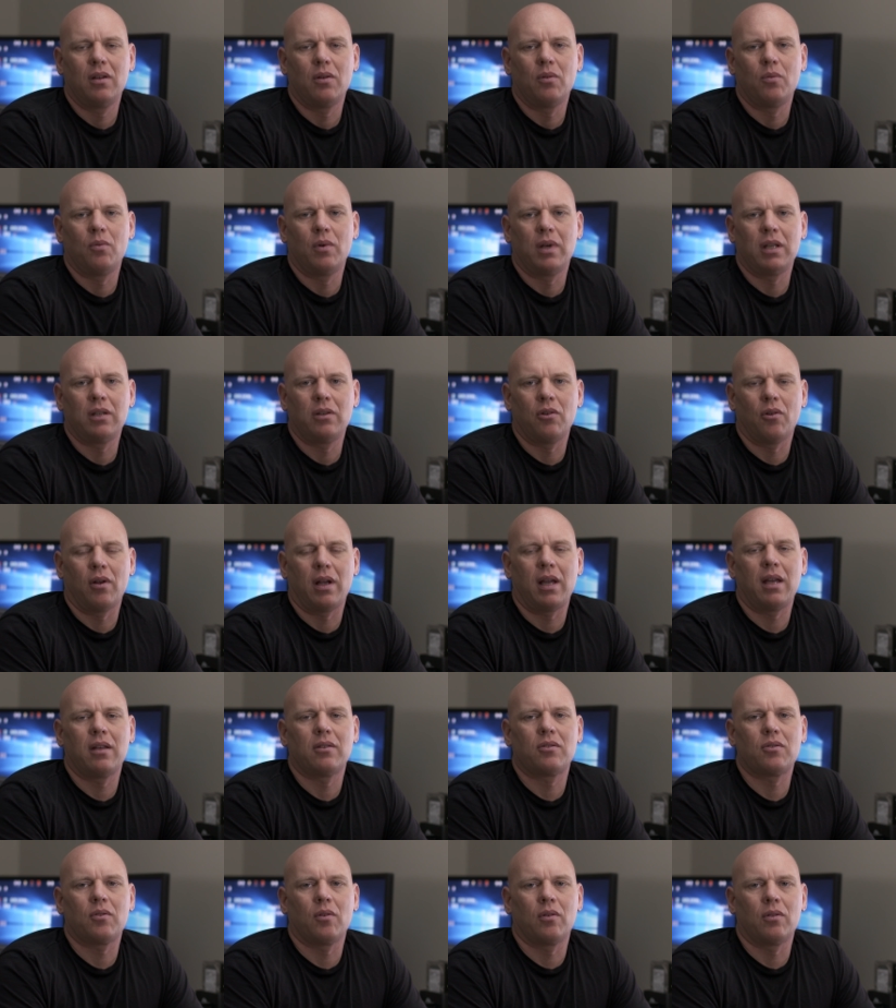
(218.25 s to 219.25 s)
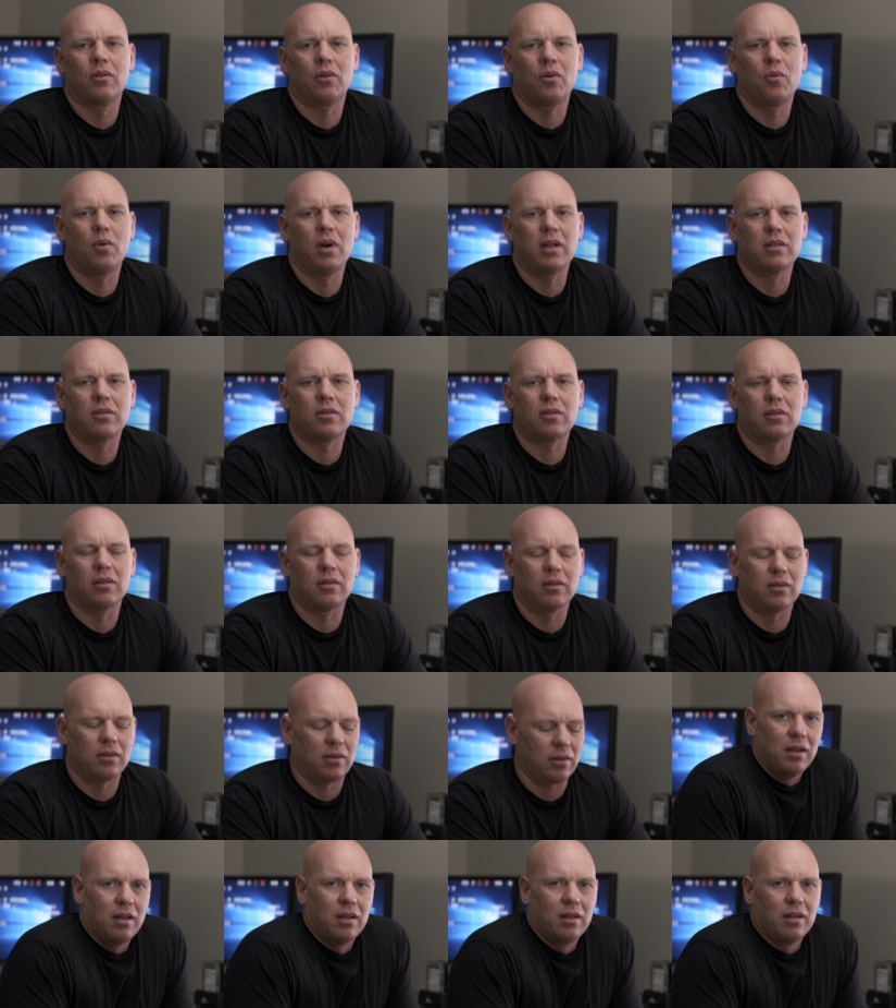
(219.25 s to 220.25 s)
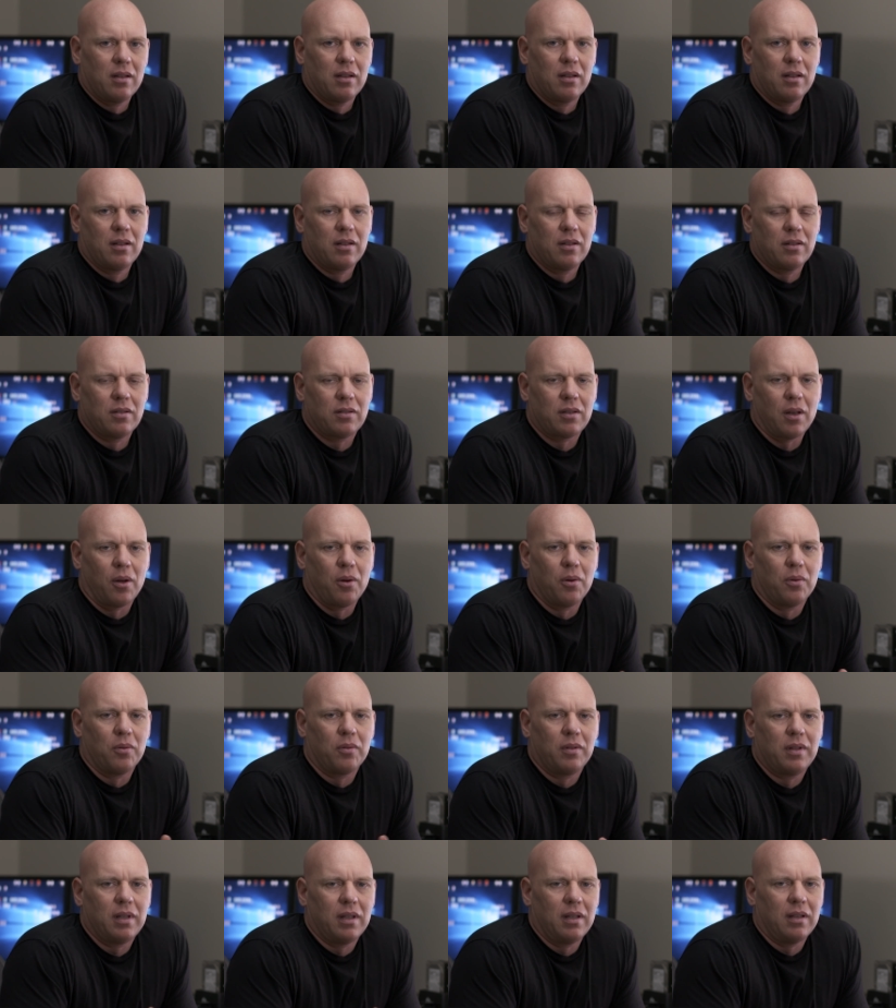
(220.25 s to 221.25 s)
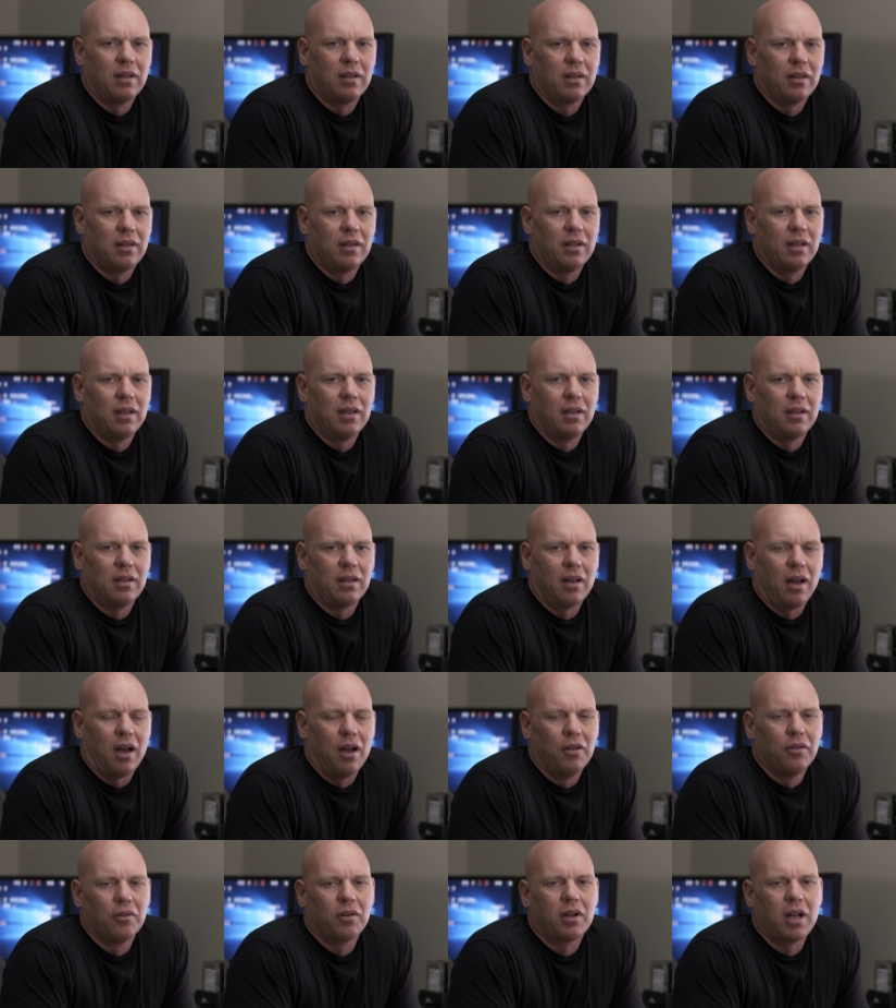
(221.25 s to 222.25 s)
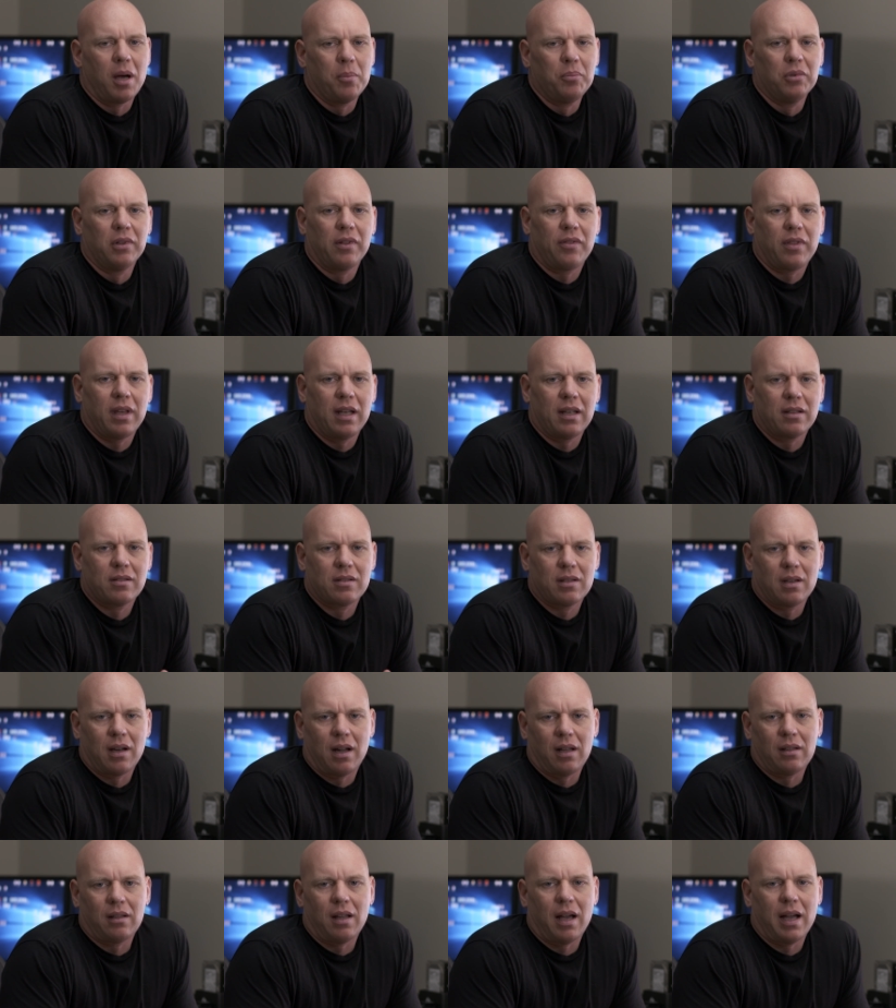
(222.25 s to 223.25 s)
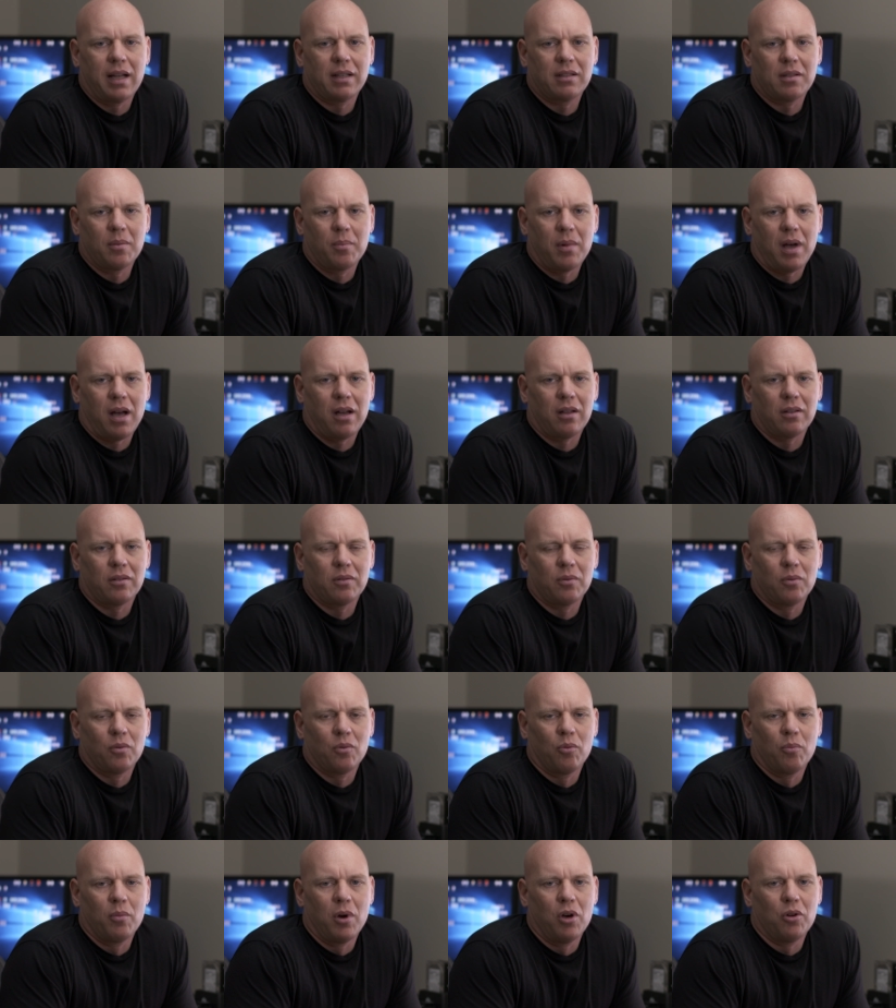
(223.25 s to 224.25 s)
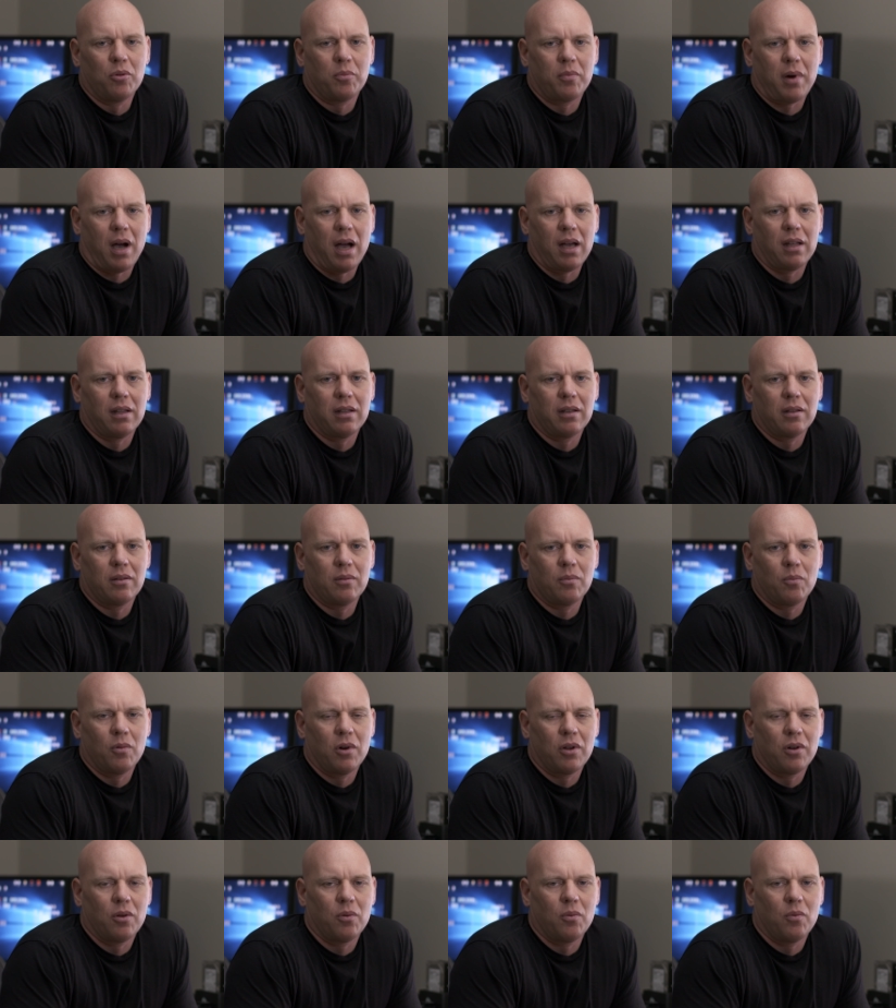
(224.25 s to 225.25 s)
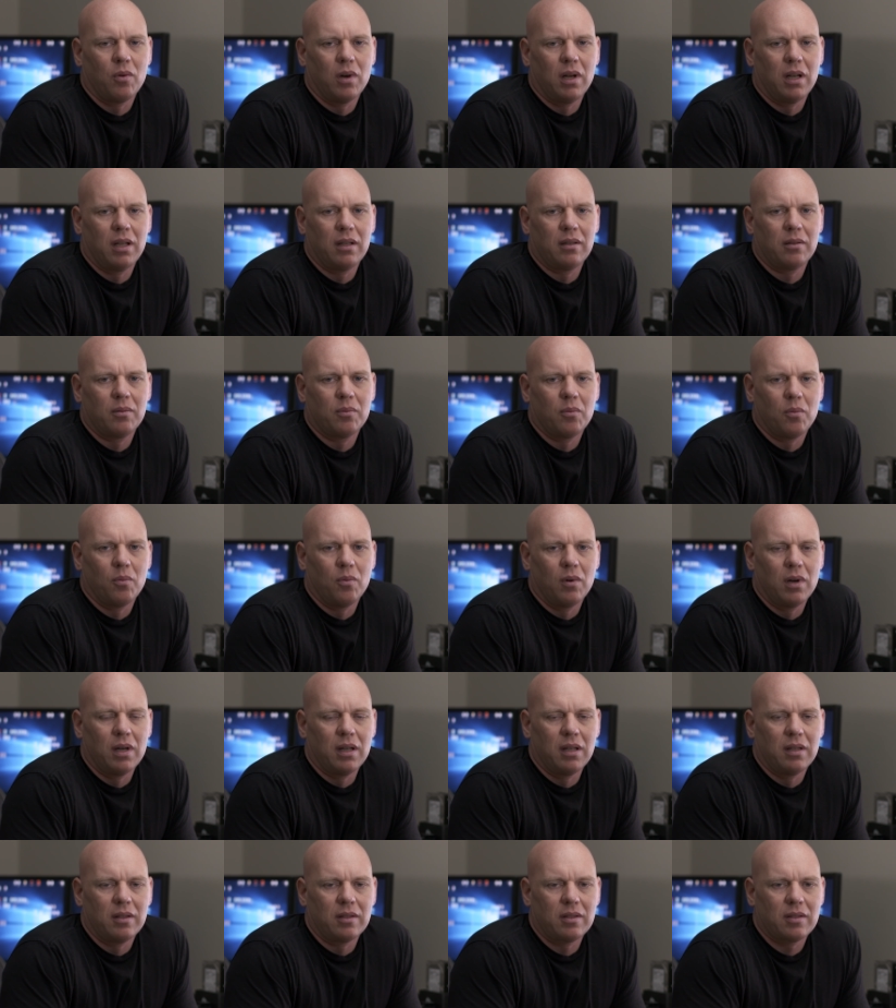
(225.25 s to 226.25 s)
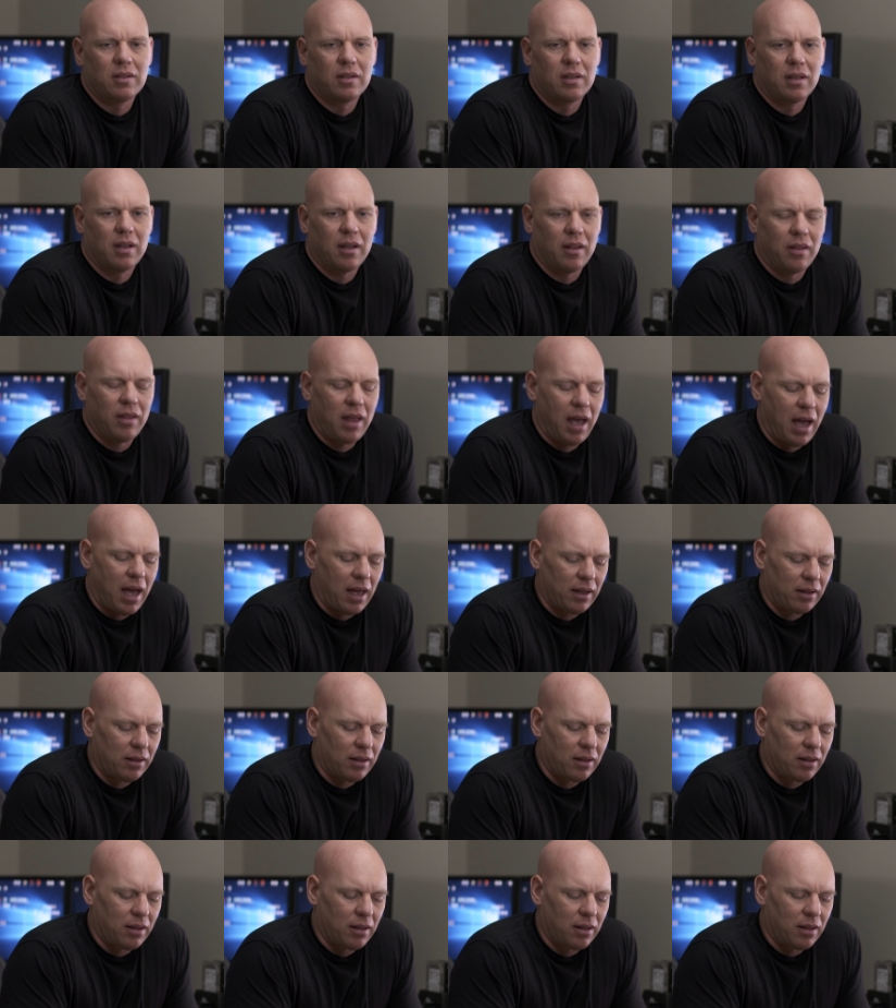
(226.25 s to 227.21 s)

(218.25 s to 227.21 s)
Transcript: when you're answering the questions so the the other couple of things that i liked about remote pilot 101 was that